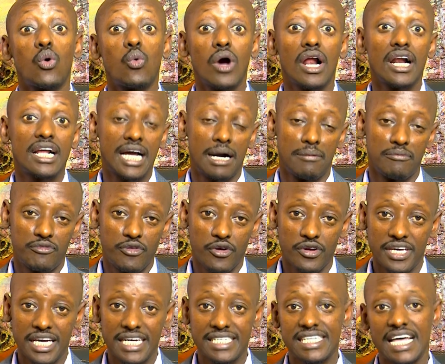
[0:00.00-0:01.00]
welcome for
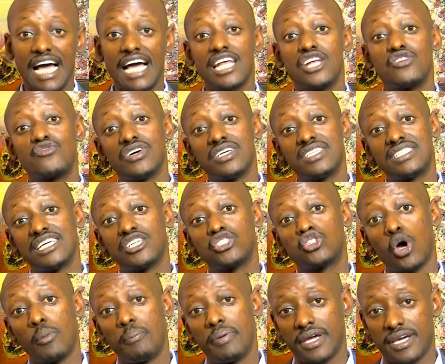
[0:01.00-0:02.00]
yet an interesting
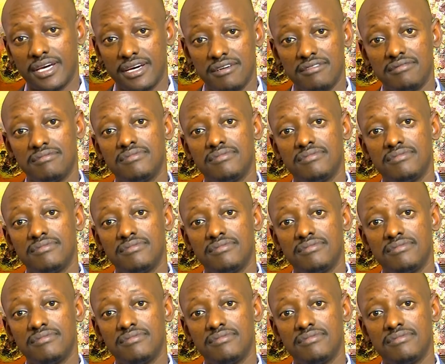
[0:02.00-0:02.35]
topic